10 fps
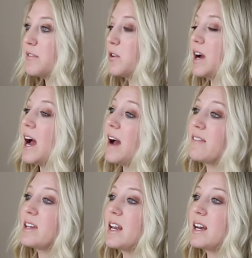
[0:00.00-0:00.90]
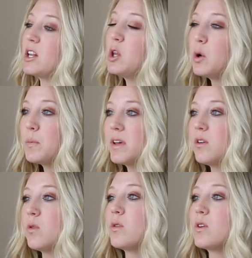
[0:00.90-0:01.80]
If you are having an
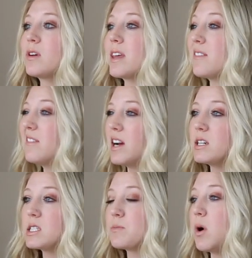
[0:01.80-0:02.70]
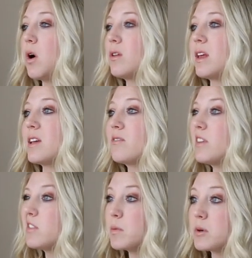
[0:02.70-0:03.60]
elopement or like very small like
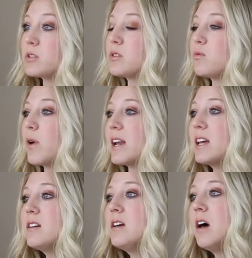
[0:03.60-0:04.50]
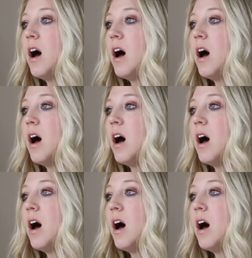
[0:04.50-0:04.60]
50 person wedding